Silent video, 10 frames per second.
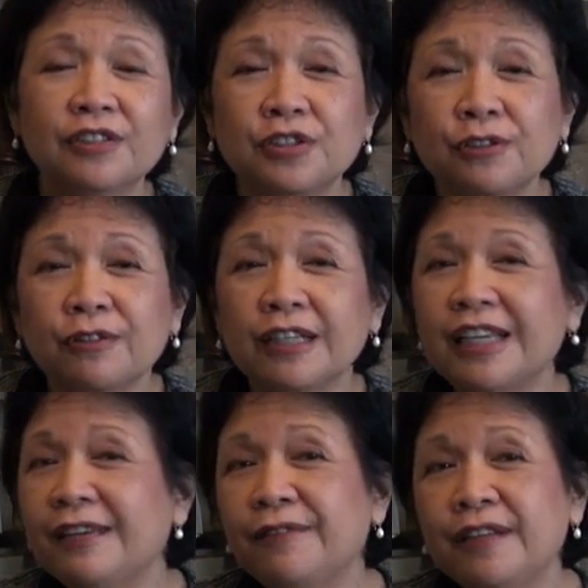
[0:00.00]
So
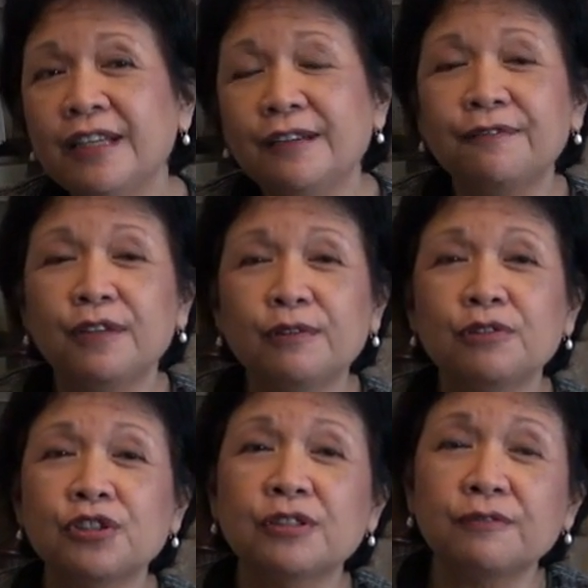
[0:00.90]
even if
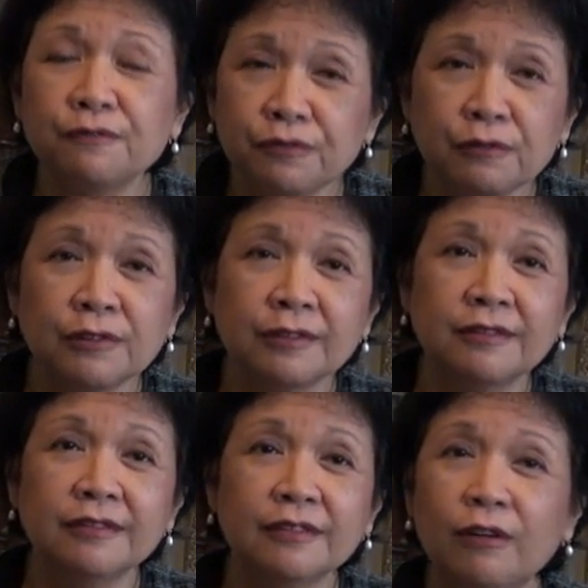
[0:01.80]
those food,
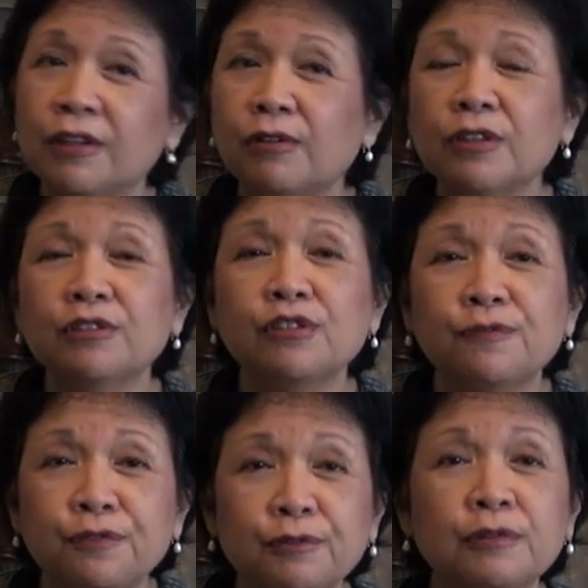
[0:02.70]
all those
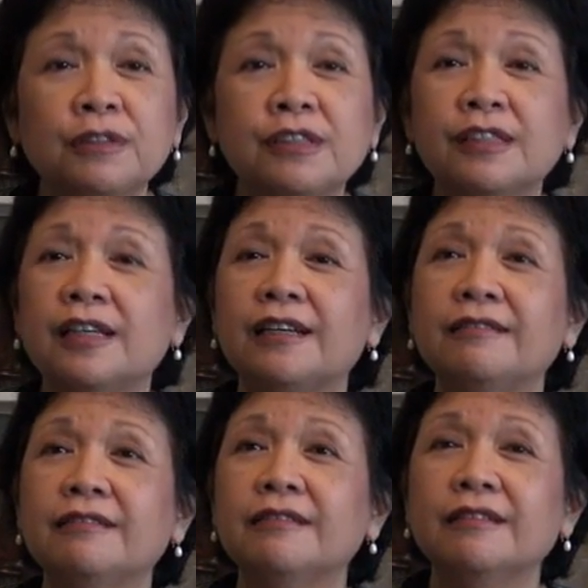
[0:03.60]
fruits
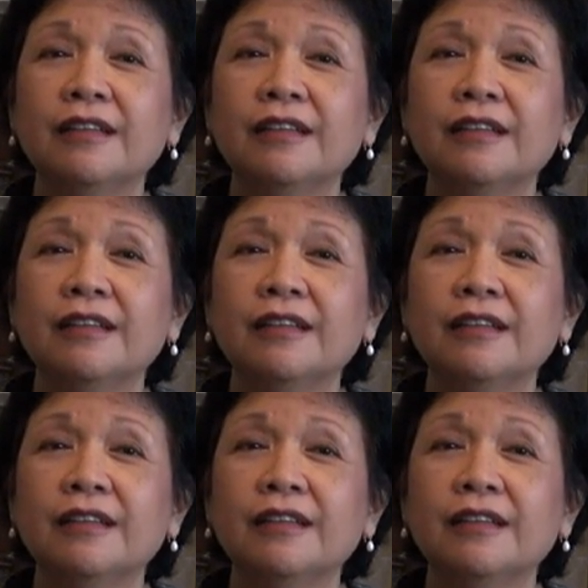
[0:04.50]
and